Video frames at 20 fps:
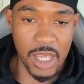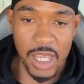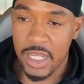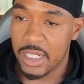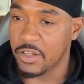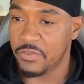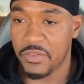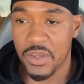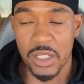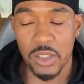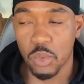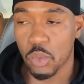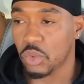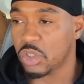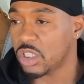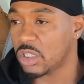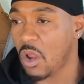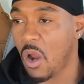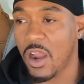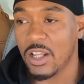
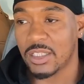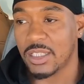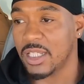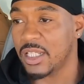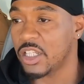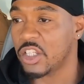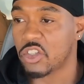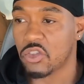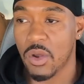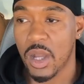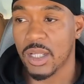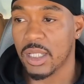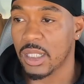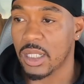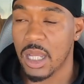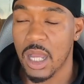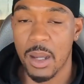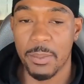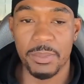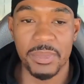Individuals start these
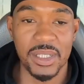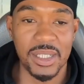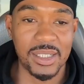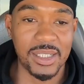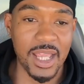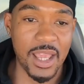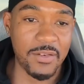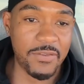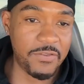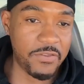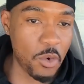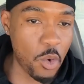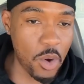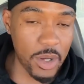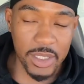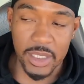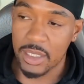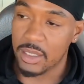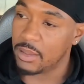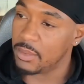trucking companies at
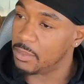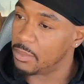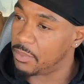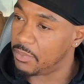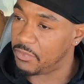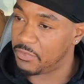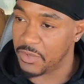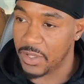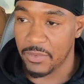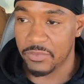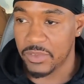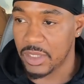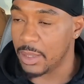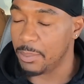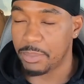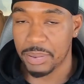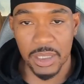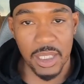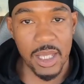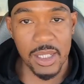40,
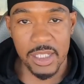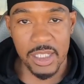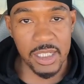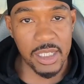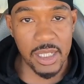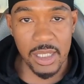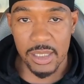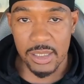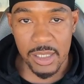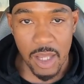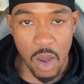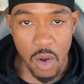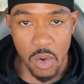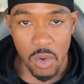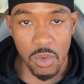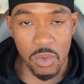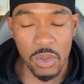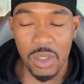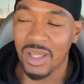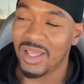50 plus years
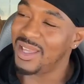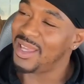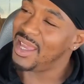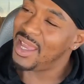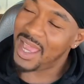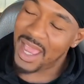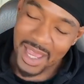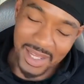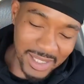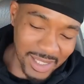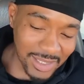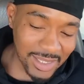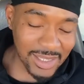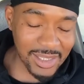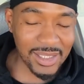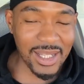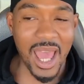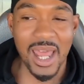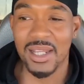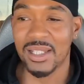old. And this
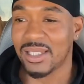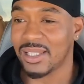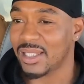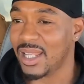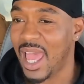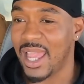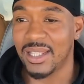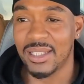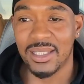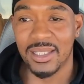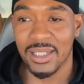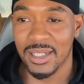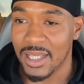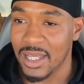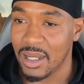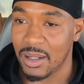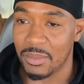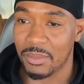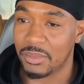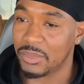is not a slight to
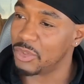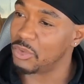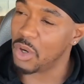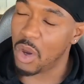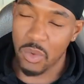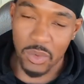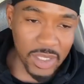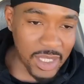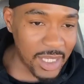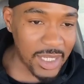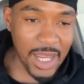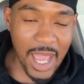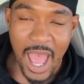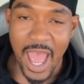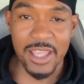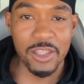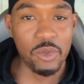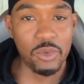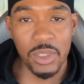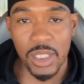them. You know, get it
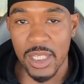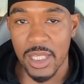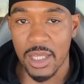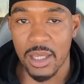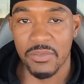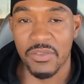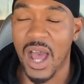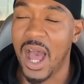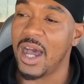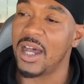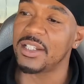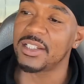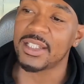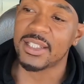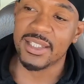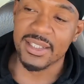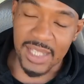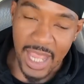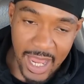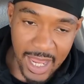how you live. I
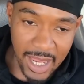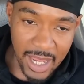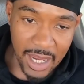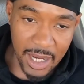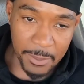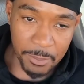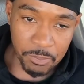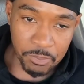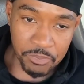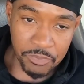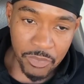understand.